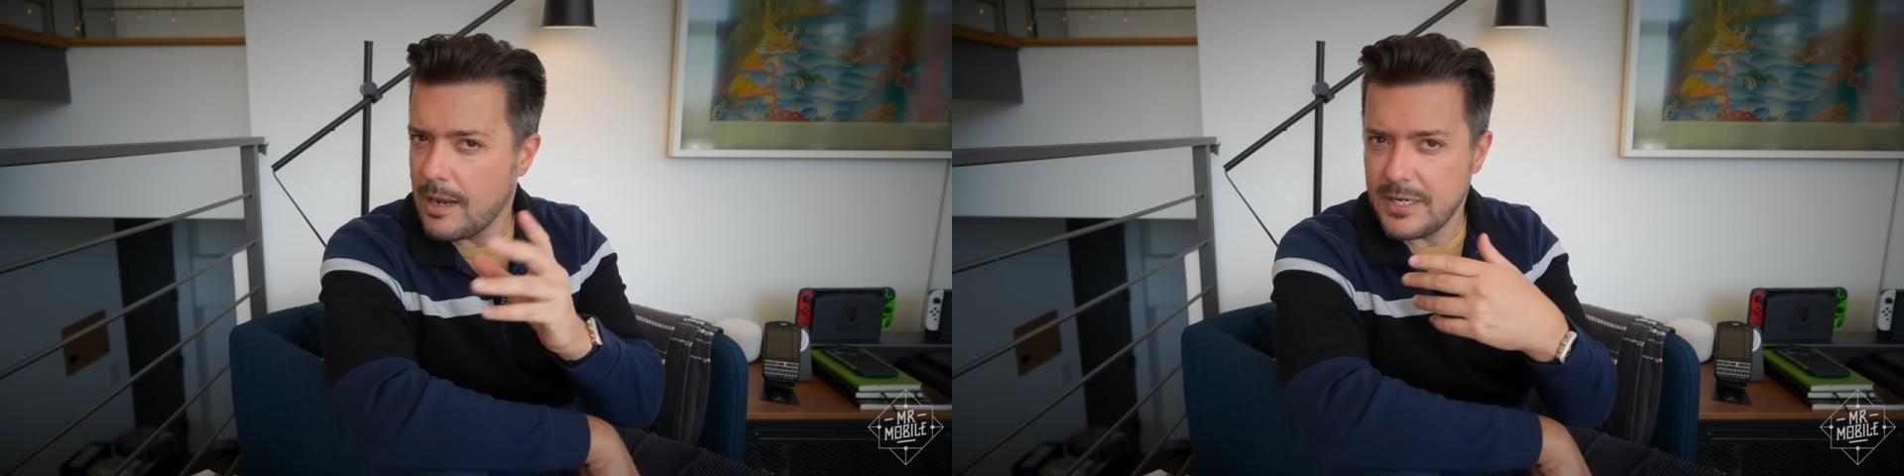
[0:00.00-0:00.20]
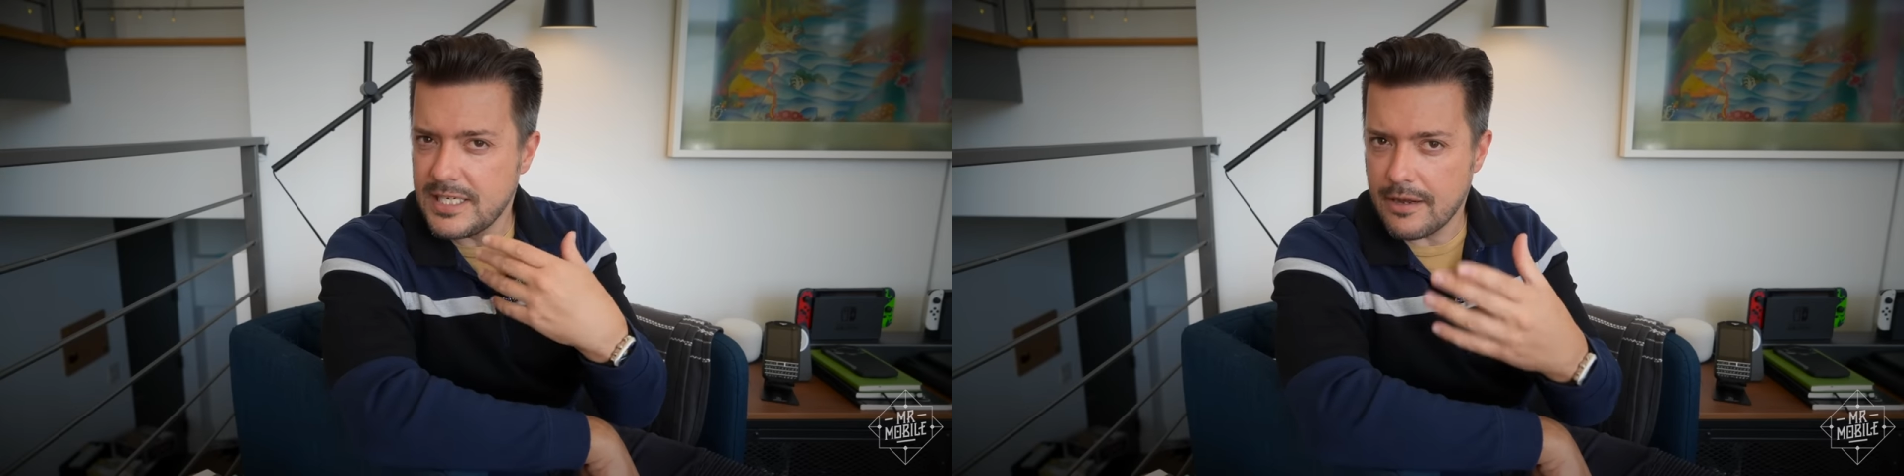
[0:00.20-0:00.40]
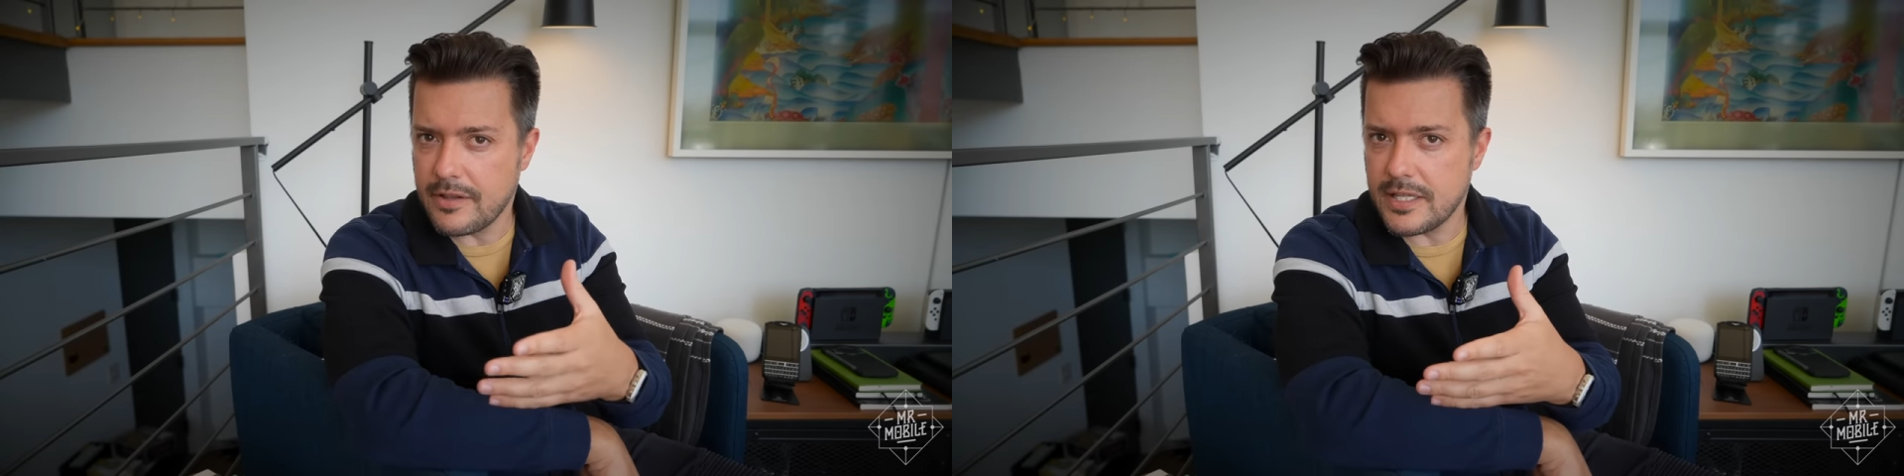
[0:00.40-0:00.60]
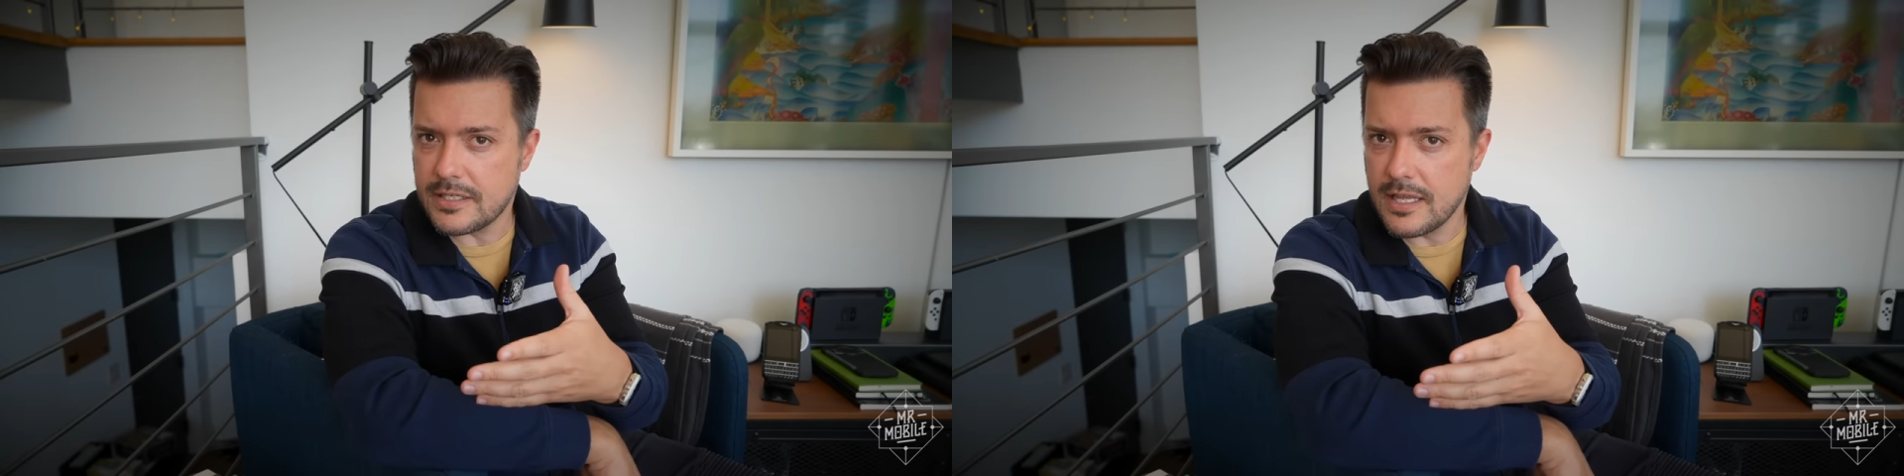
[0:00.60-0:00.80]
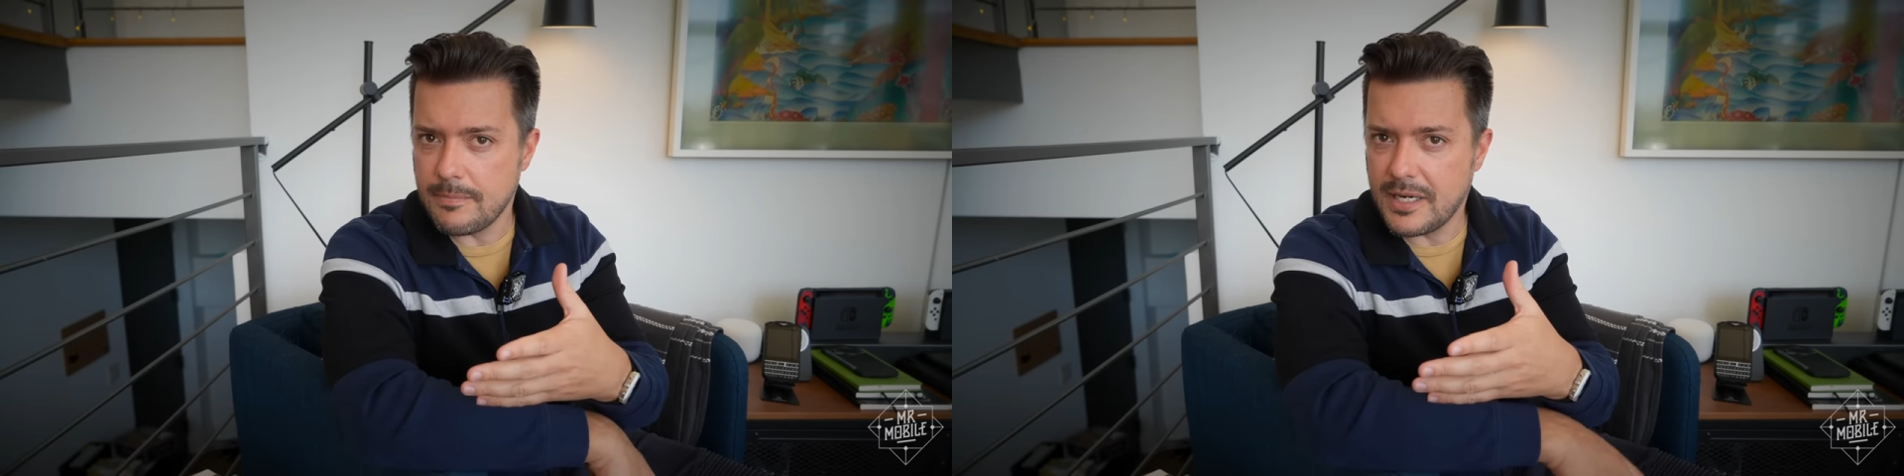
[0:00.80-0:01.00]
coming down on
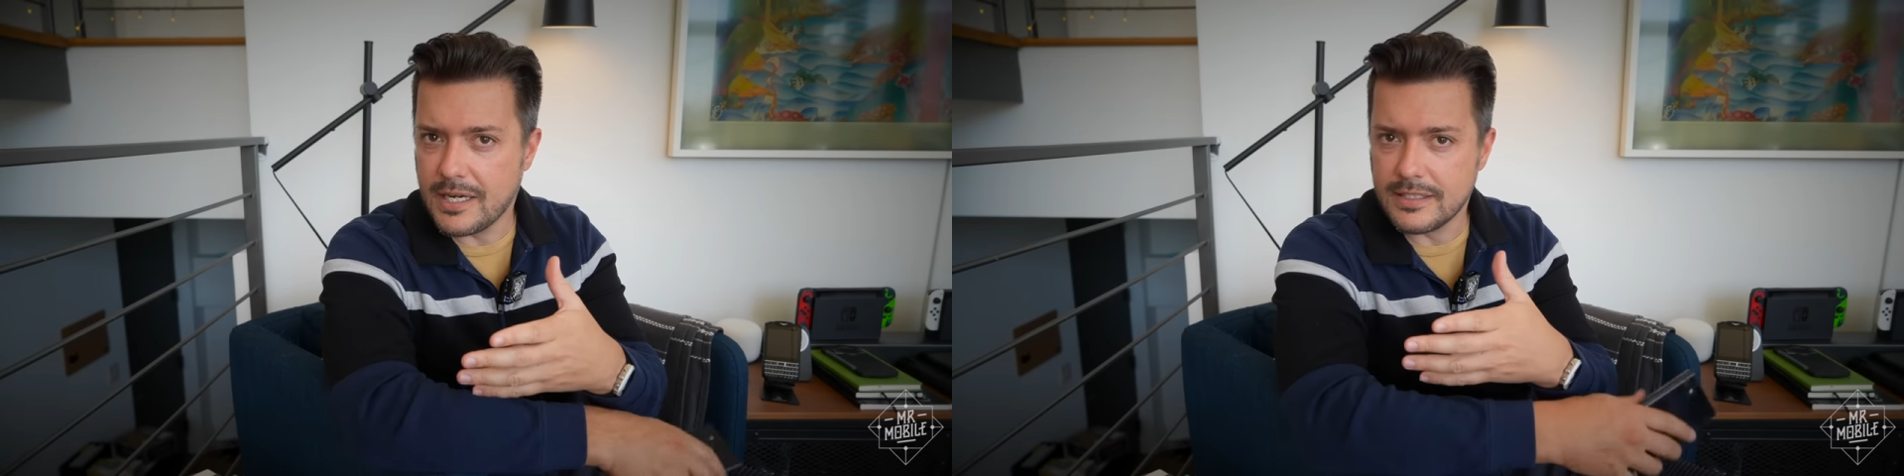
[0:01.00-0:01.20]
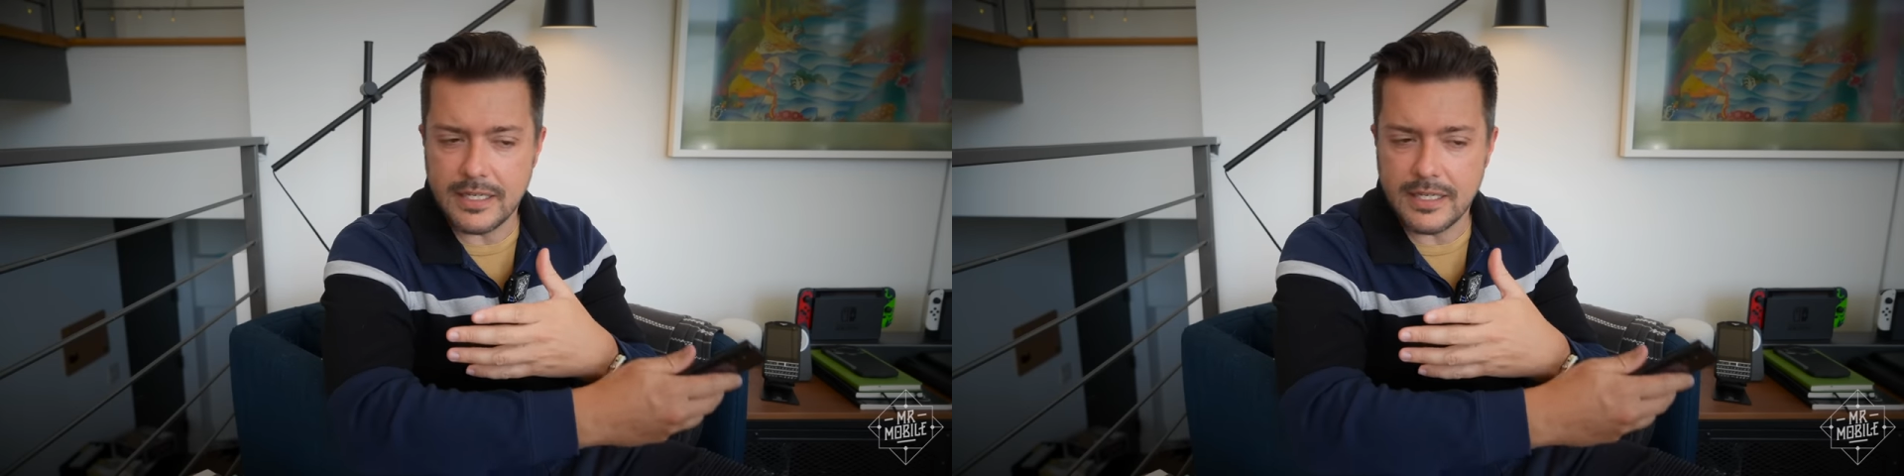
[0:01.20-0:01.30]
this thing because